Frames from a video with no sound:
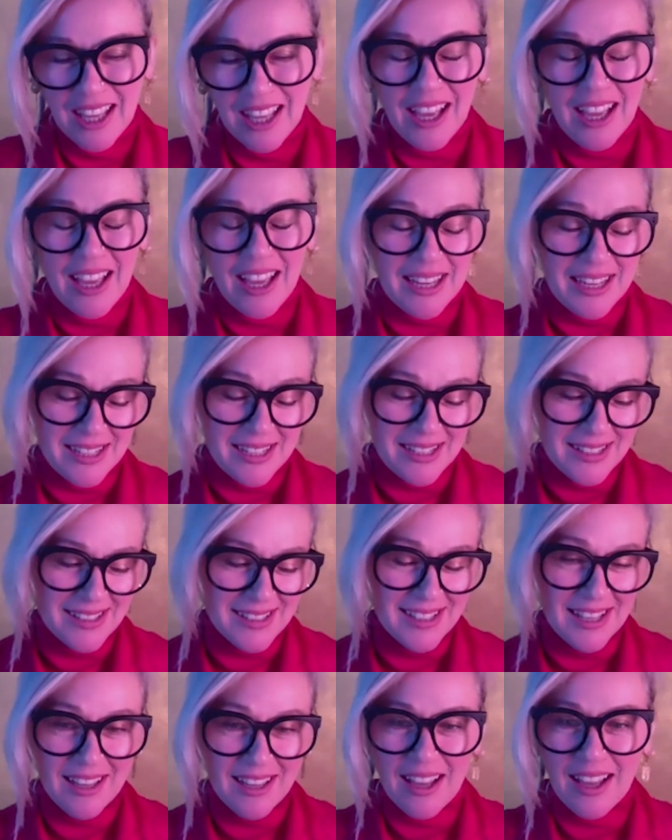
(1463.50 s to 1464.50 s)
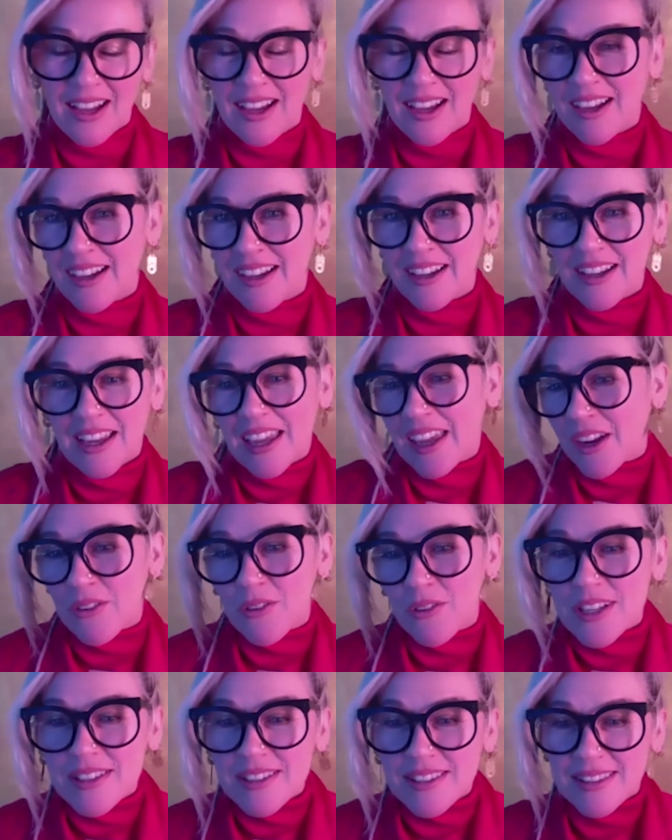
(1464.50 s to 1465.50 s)
Is
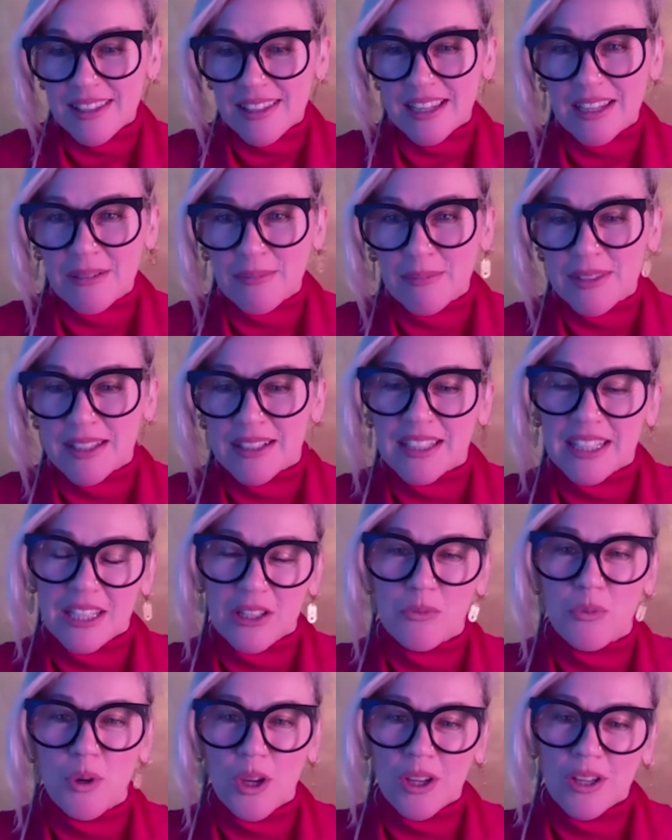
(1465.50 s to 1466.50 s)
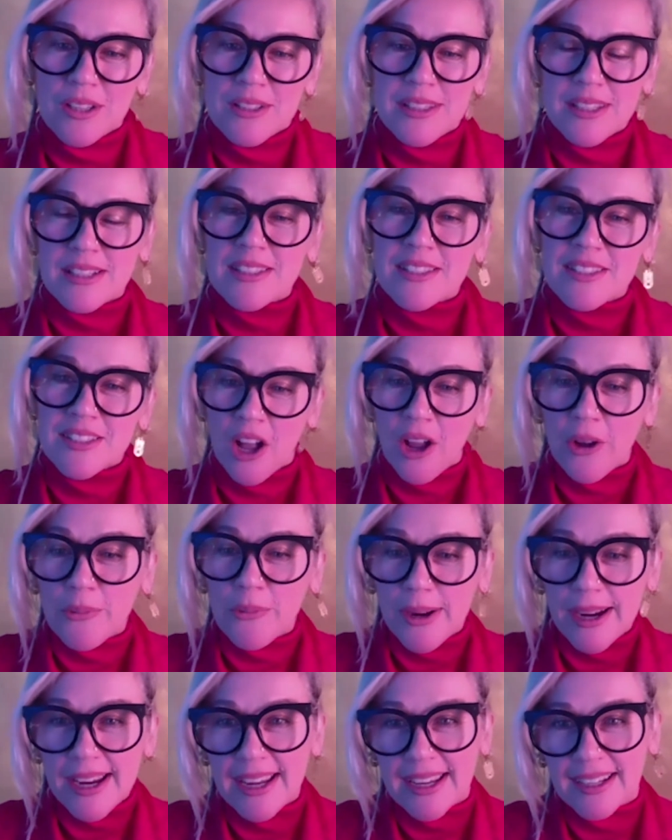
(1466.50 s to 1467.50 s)
Aries themes and keywords, it's
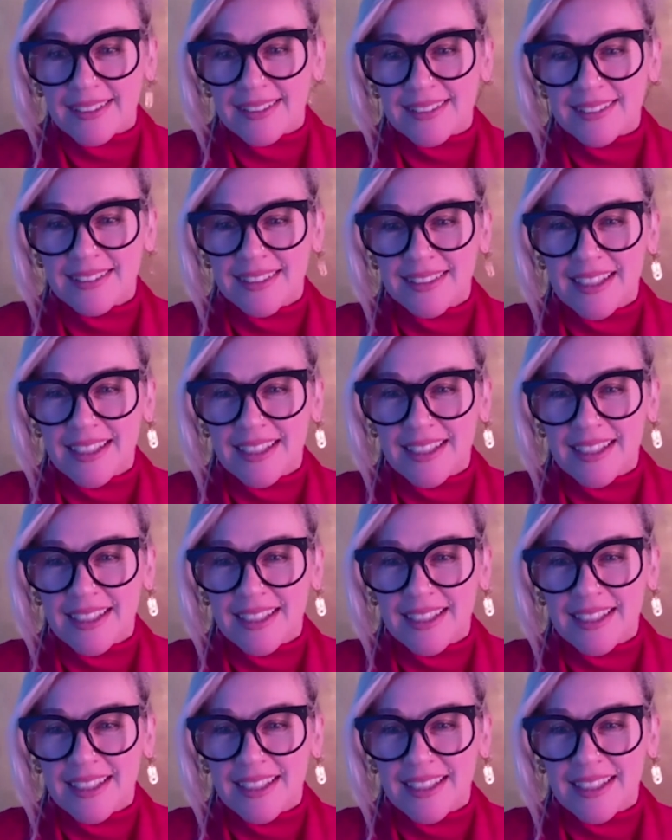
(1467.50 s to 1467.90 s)
direct.